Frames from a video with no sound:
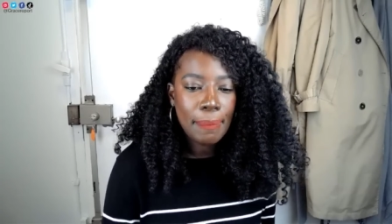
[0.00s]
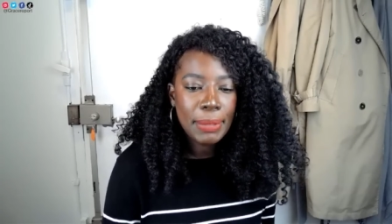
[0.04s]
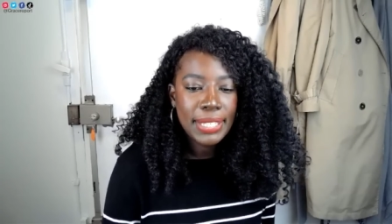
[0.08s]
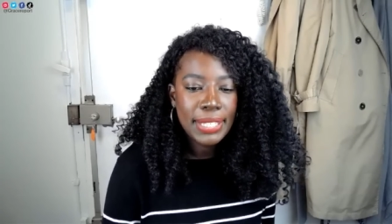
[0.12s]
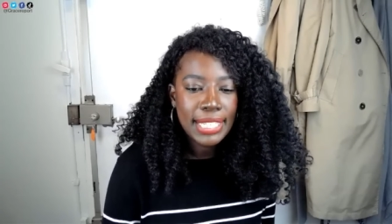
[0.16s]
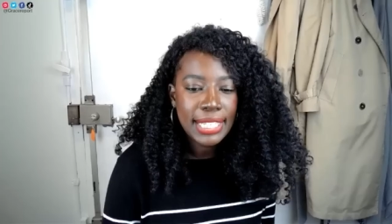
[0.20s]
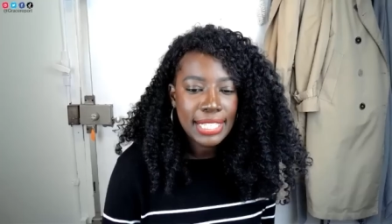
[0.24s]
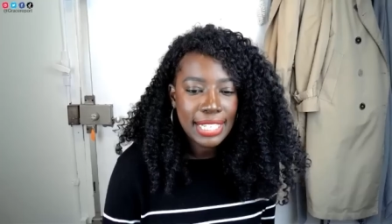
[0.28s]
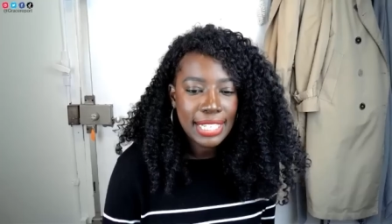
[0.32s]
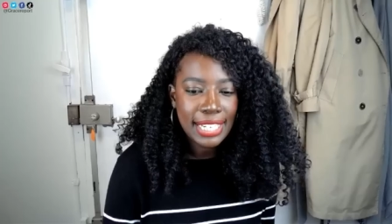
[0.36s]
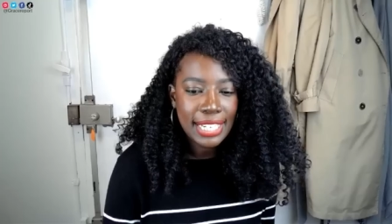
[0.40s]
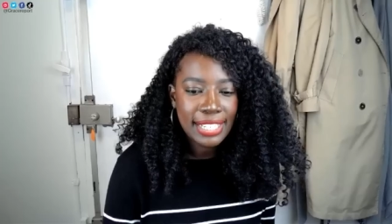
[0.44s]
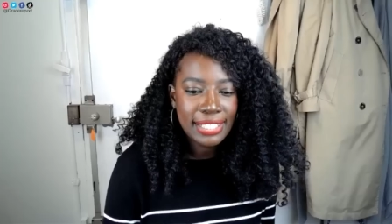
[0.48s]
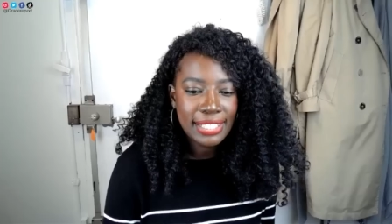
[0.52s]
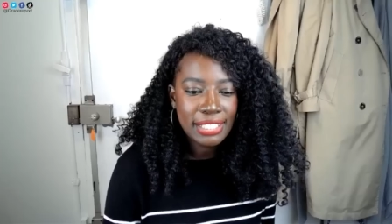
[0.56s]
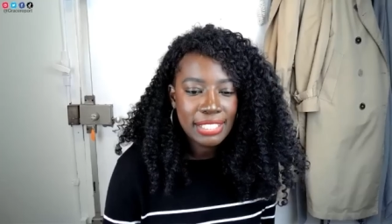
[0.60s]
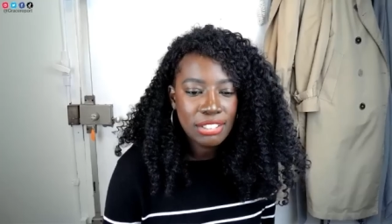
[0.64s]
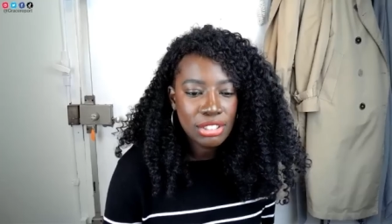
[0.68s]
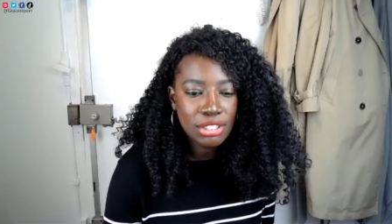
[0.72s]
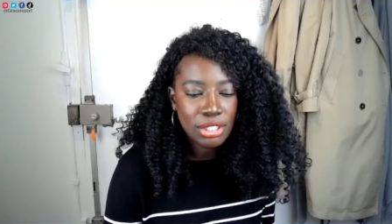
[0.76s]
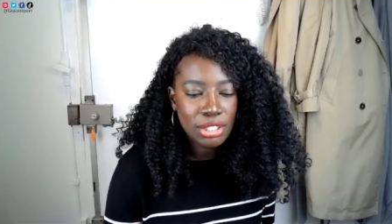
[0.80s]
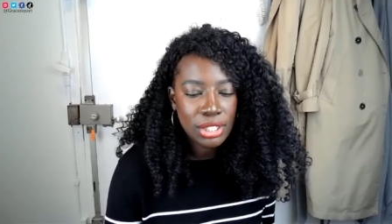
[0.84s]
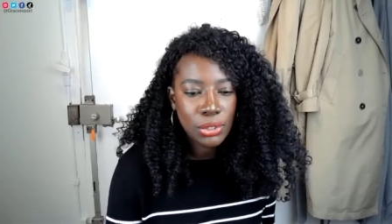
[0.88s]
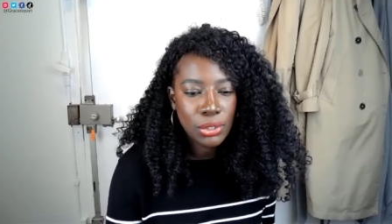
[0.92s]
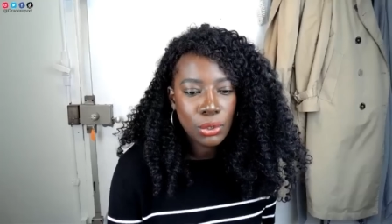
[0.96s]
he says that his
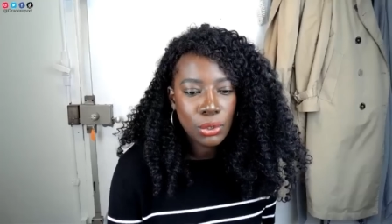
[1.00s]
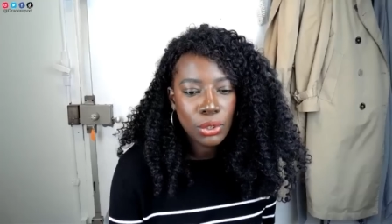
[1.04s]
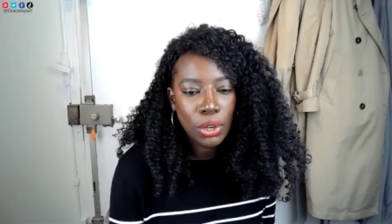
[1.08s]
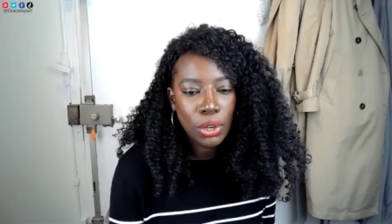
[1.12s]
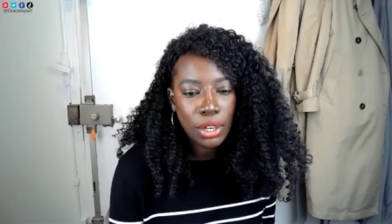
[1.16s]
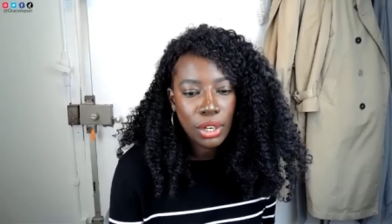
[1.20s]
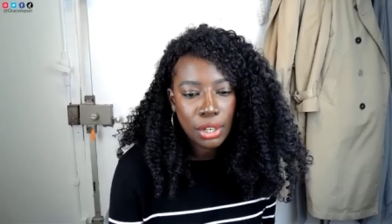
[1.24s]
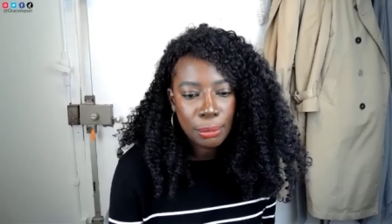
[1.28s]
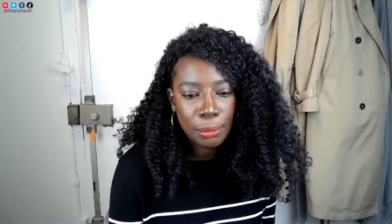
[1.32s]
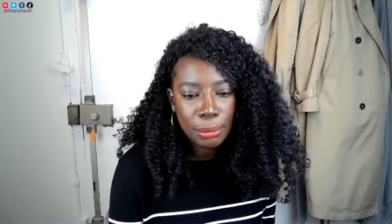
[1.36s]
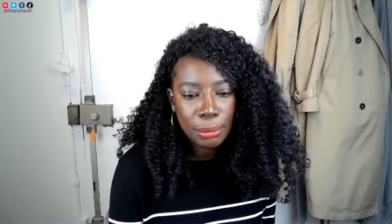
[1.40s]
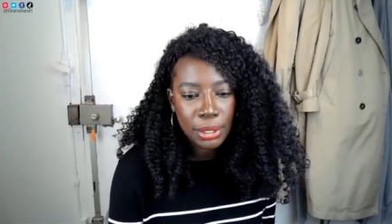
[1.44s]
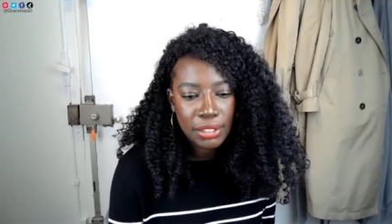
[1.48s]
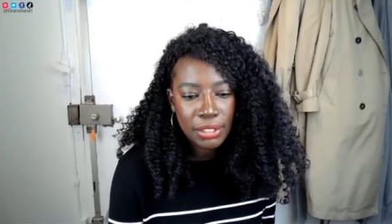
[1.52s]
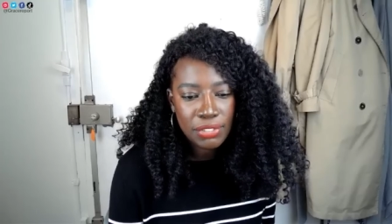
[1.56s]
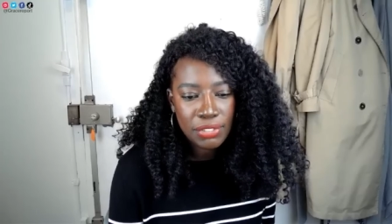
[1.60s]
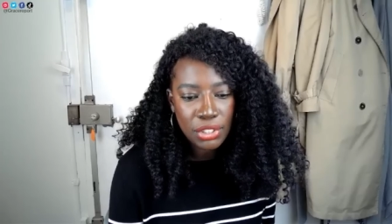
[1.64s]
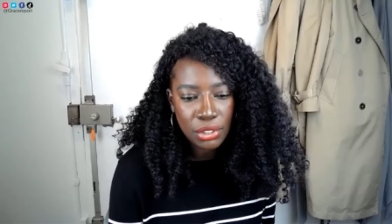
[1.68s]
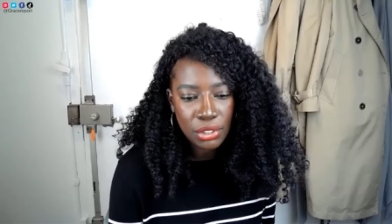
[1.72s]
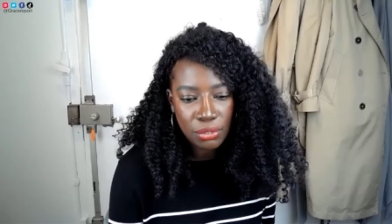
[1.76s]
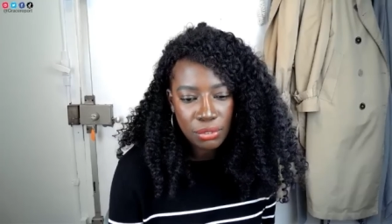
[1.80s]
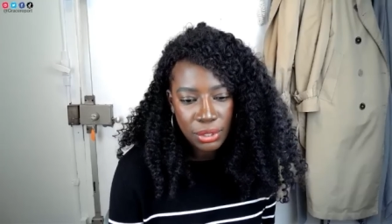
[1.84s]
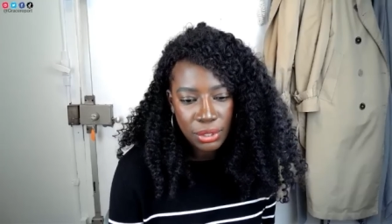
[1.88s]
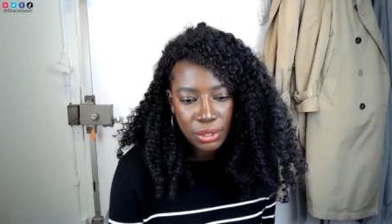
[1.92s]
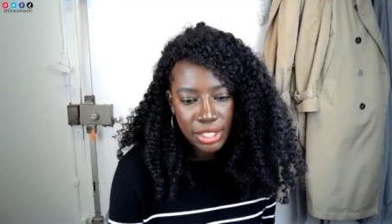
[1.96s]
sister no longer believes in
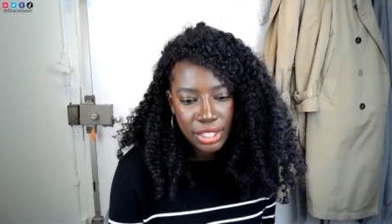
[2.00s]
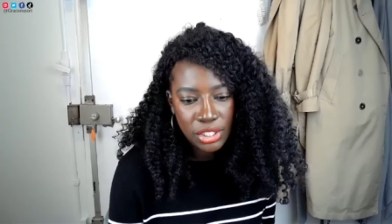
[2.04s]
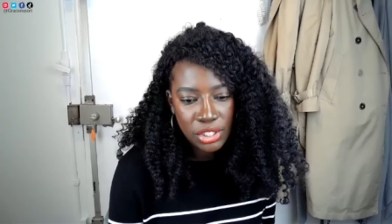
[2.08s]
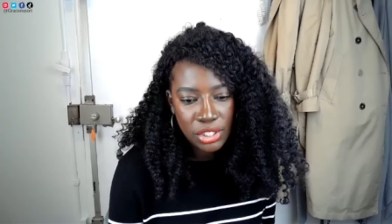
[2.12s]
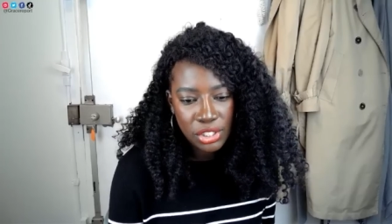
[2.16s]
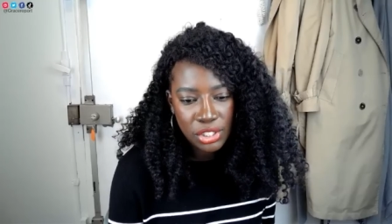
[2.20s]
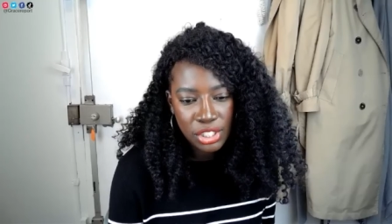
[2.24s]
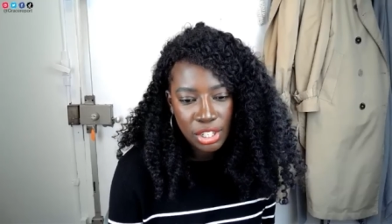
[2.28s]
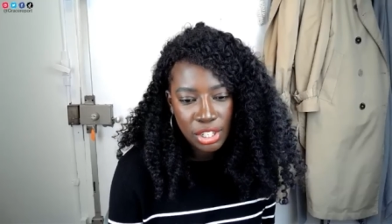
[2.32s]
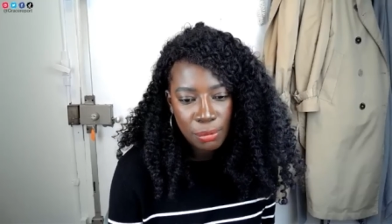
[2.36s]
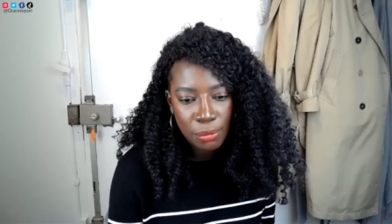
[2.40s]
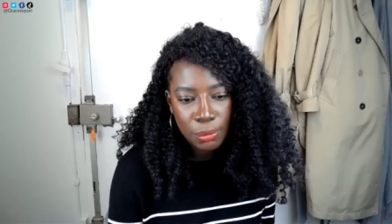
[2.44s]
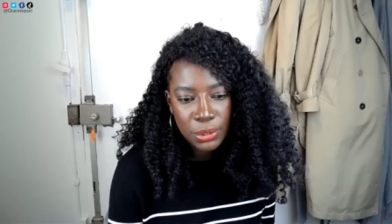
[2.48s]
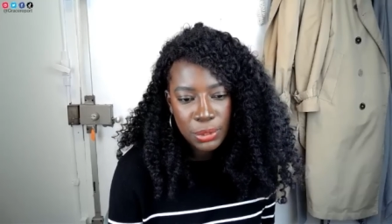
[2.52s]
the relationship,